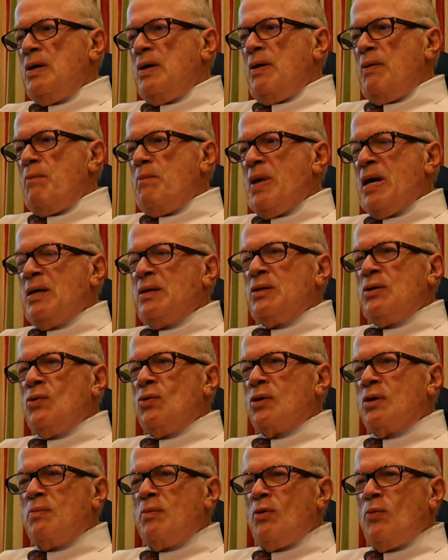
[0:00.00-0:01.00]
mainly
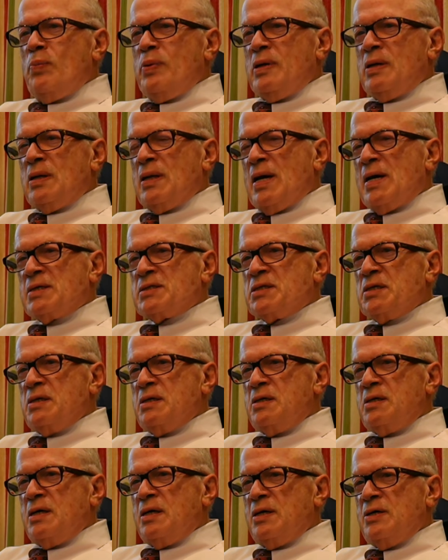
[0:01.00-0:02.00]
automobile
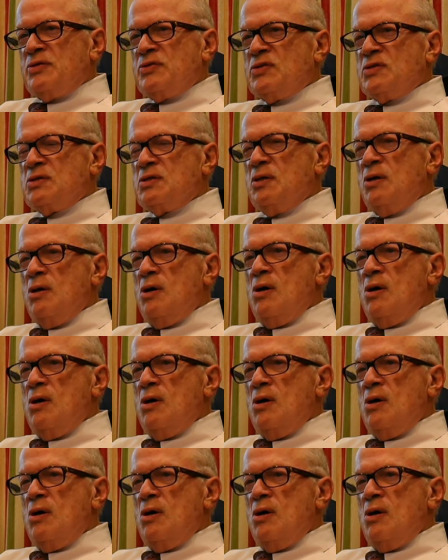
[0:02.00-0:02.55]
accident cases